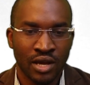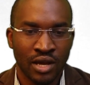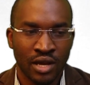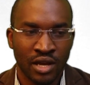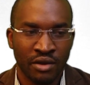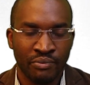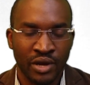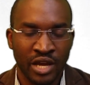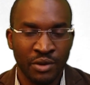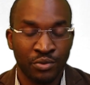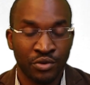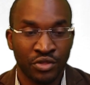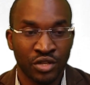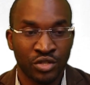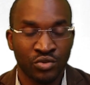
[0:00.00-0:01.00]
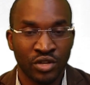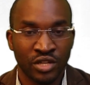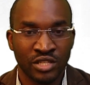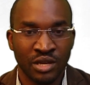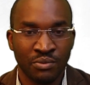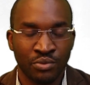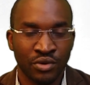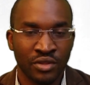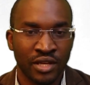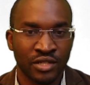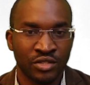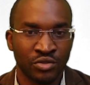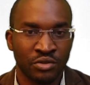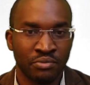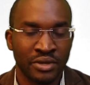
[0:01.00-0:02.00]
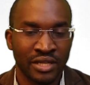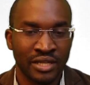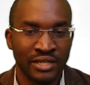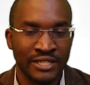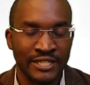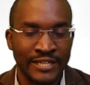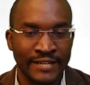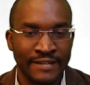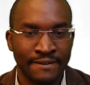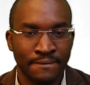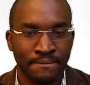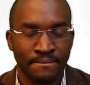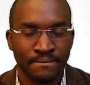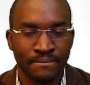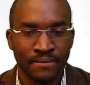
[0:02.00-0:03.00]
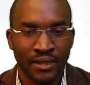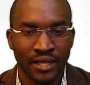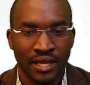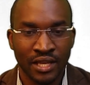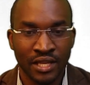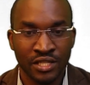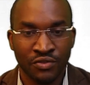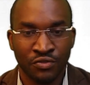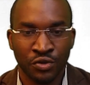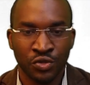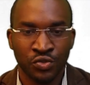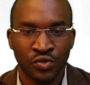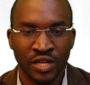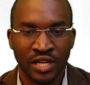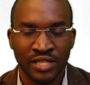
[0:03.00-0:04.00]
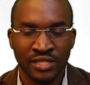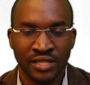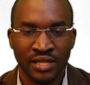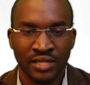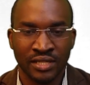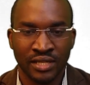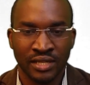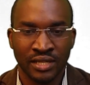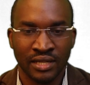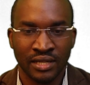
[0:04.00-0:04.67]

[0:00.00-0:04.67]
a hypothetical example that will make it easier for you to understand